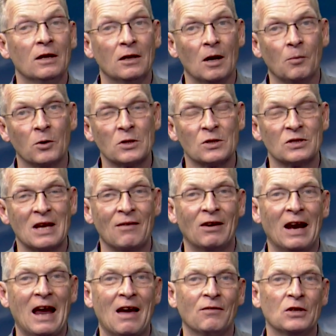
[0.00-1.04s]
to upwards of
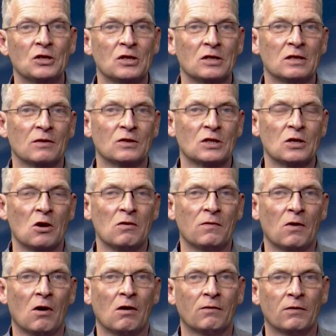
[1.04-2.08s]
seven and a half inches of
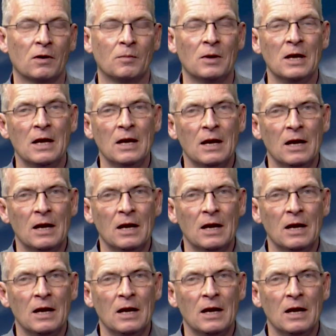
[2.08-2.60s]
snowfall from